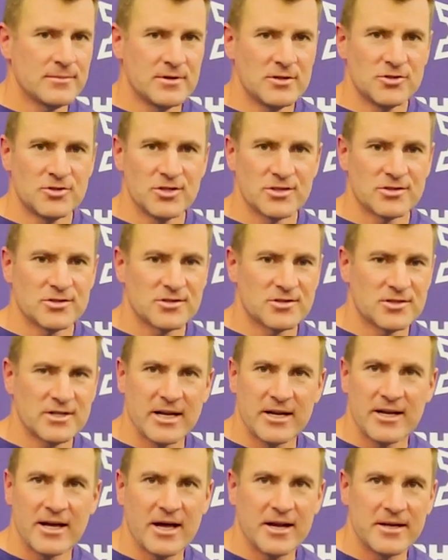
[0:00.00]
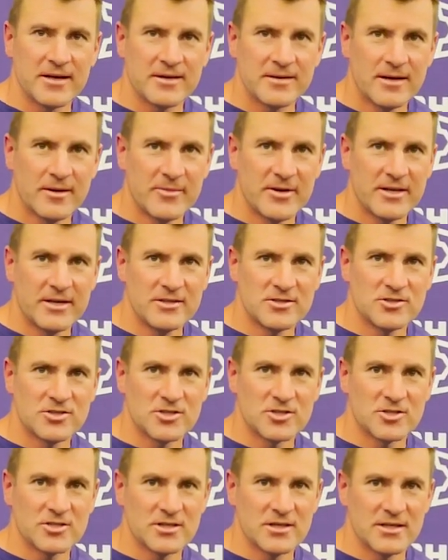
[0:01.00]
he's just steady Eddie. I mean, he's
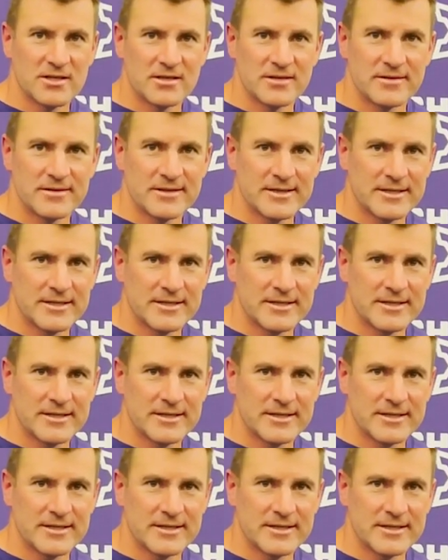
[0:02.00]
just a.